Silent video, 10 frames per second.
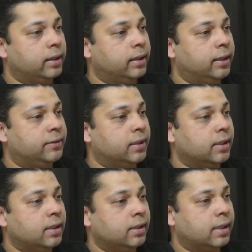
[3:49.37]
it gives
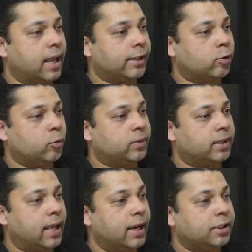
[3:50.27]
us
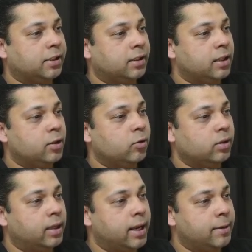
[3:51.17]
/home/ the
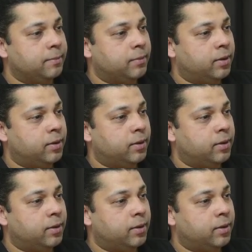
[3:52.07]
username.